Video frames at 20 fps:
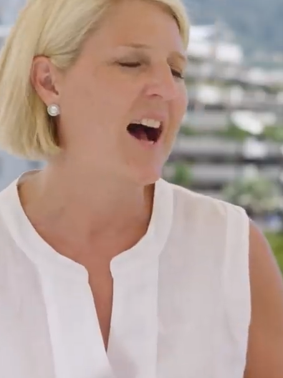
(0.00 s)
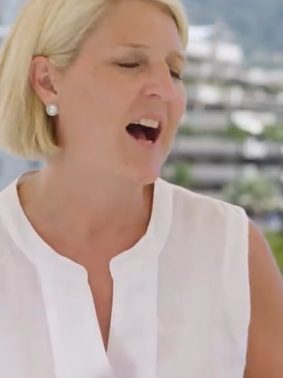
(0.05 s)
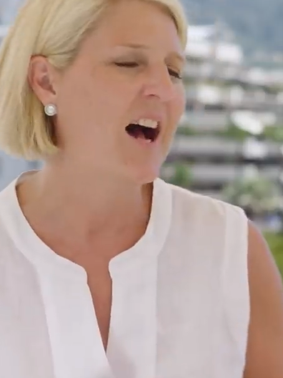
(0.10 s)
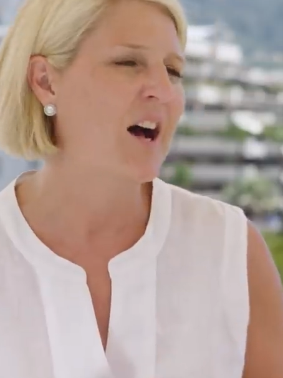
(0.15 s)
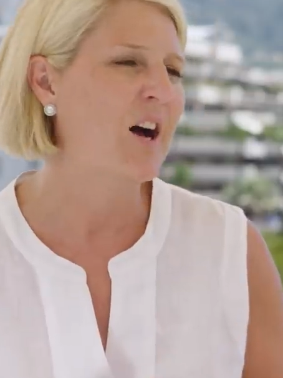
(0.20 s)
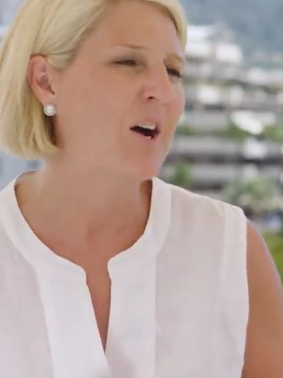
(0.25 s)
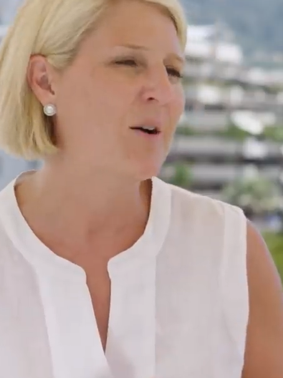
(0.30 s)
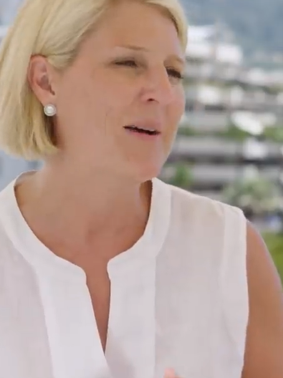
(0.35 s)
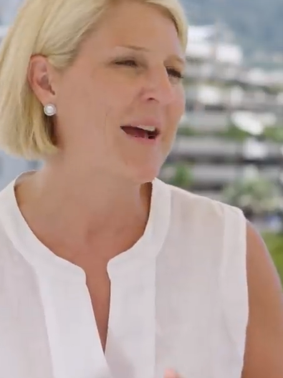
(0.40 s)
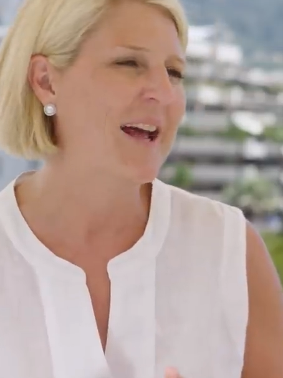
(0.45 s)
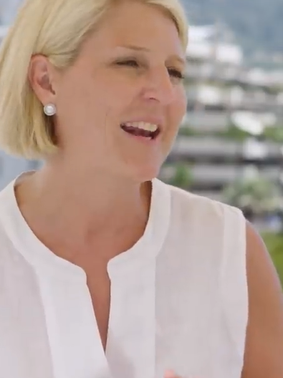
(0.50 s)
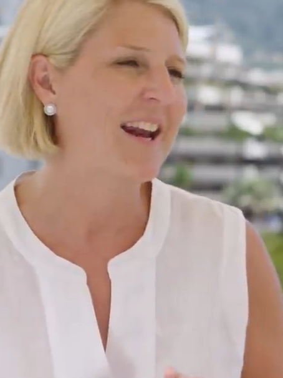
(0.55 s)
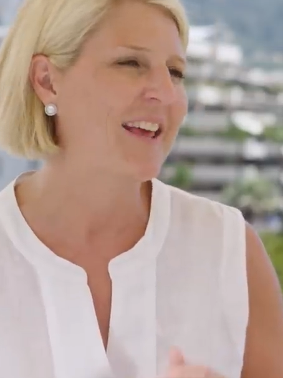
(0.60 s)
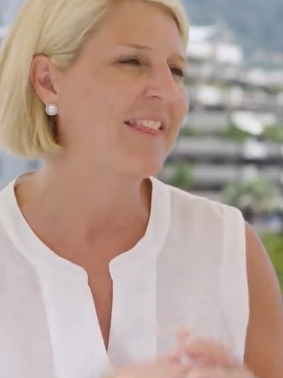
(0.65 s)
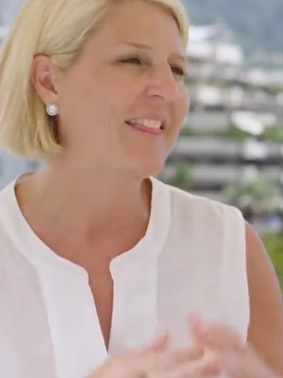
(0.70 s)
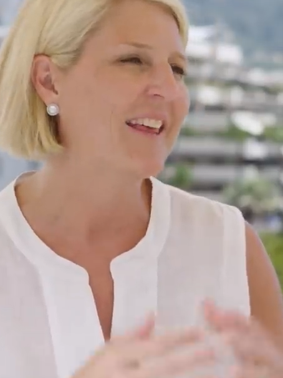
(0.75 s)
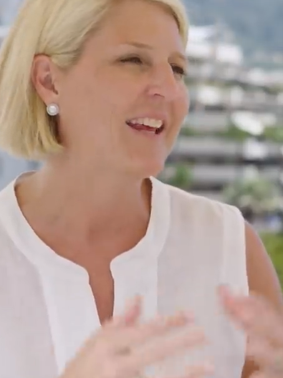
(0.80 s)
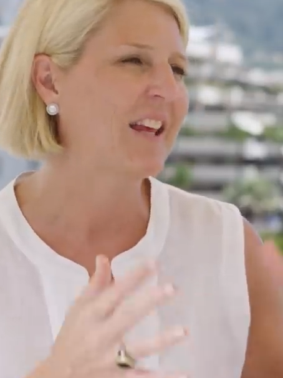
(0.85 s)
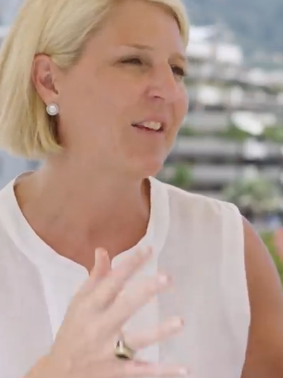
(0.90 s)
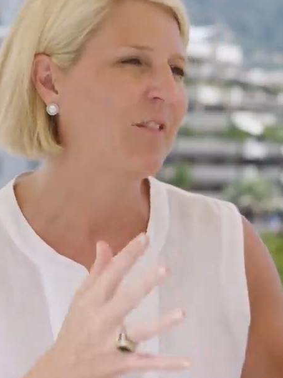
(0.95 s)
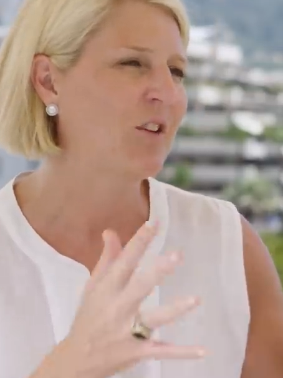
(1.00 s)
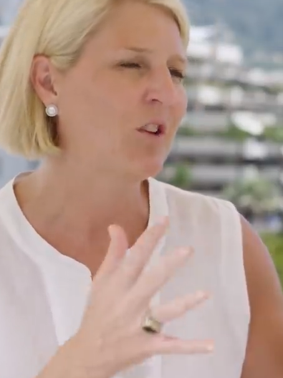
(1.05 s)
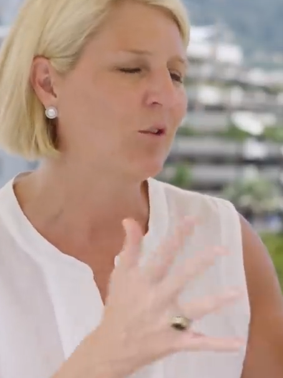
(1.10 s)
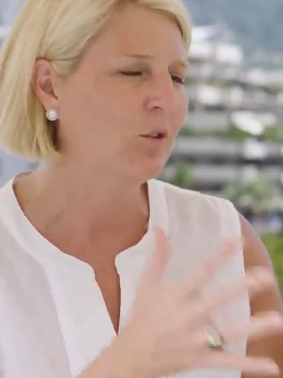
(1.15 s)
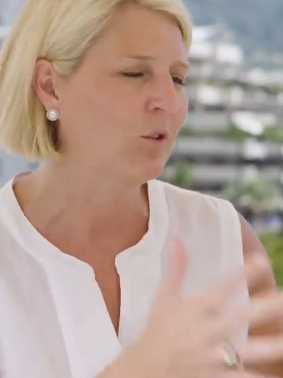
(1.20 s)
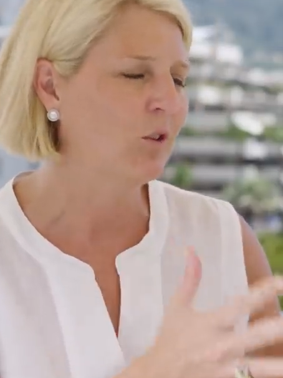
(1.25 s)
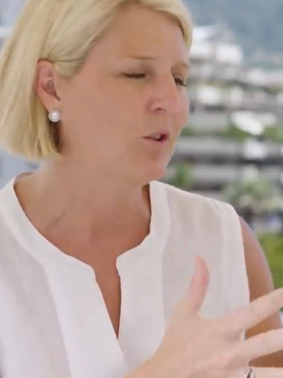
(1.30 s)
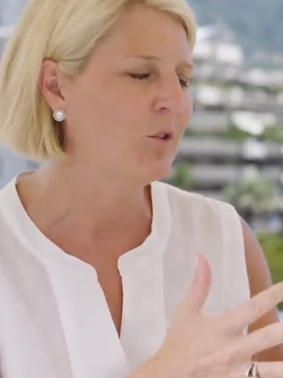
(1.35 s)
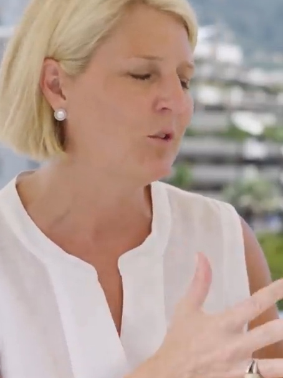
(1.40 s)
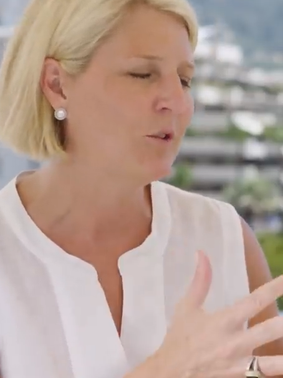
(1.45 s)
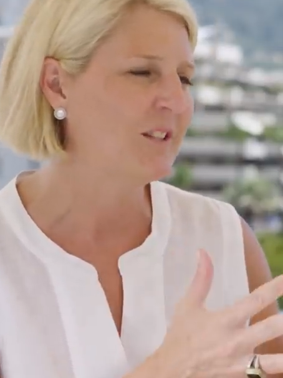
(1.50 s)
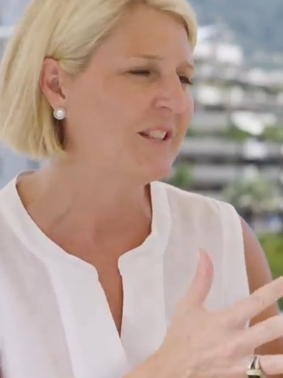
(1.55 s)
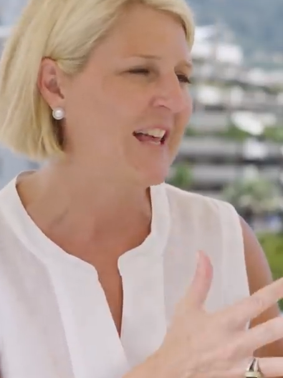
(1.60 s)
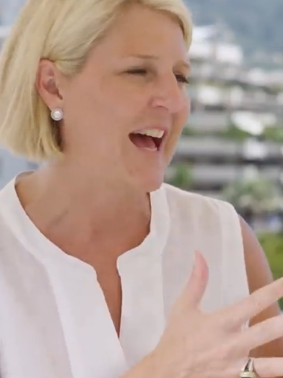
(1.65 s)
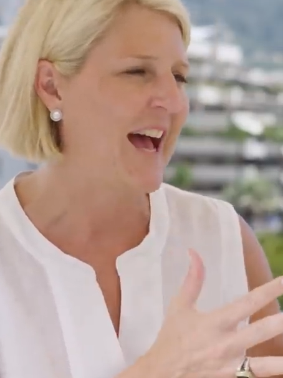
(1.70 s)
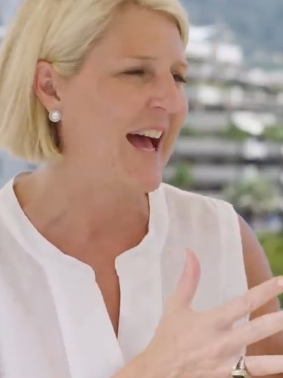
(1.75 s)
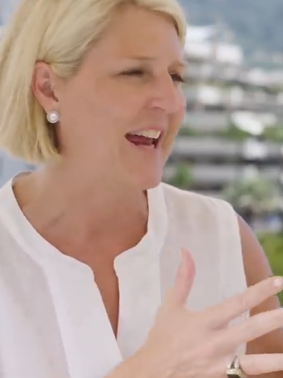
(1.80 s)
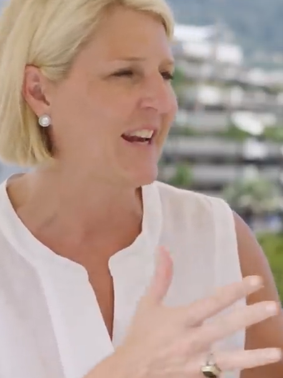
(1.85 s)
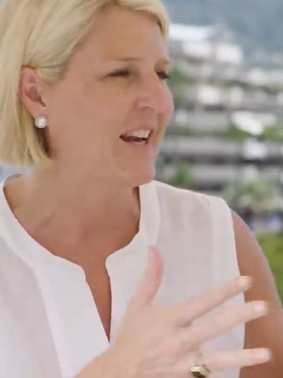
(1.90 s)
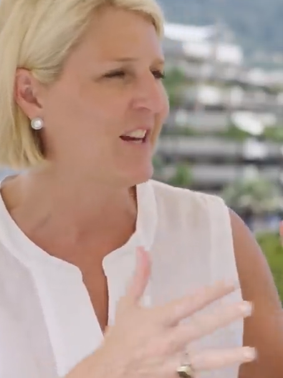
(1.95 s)
And I think if you lose
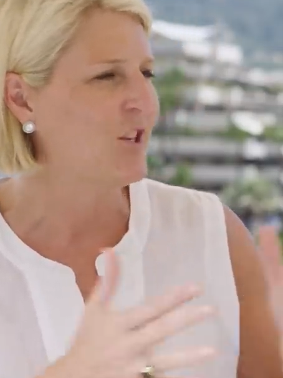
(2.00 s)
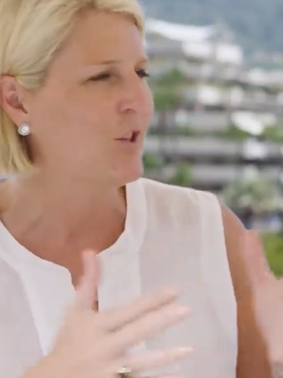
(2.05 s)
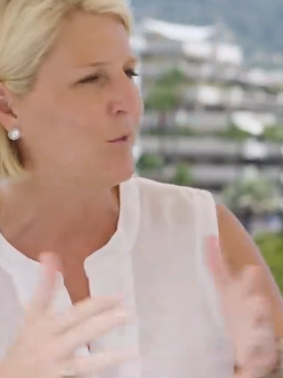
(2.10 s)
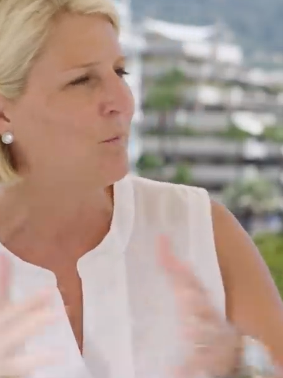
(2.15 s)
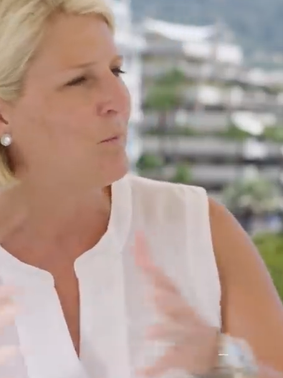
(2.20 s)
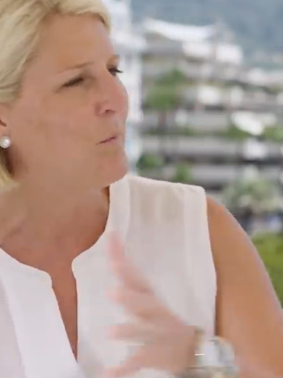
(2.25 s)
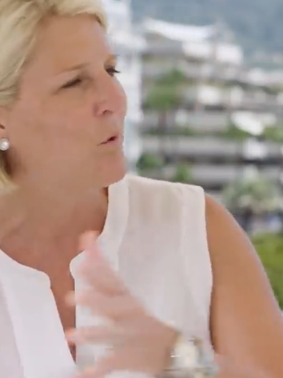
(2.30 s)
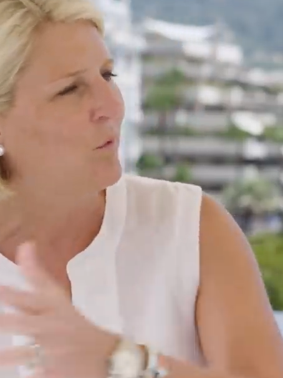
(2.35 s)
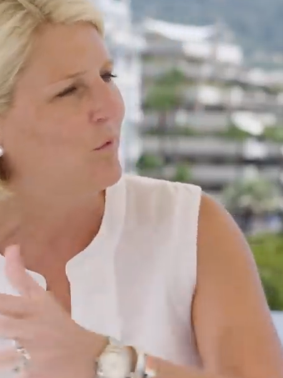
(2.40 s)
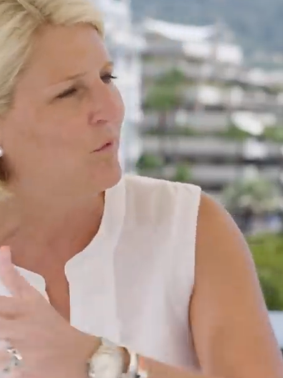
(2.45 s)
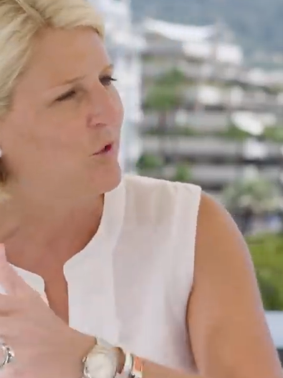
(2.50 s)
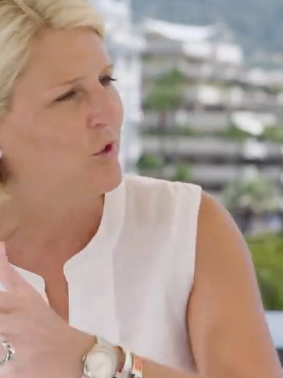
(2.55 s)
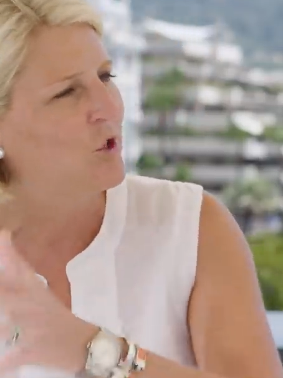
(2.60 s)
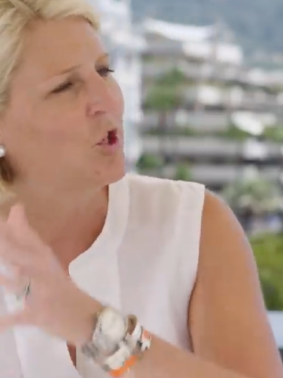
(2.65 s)
that and you move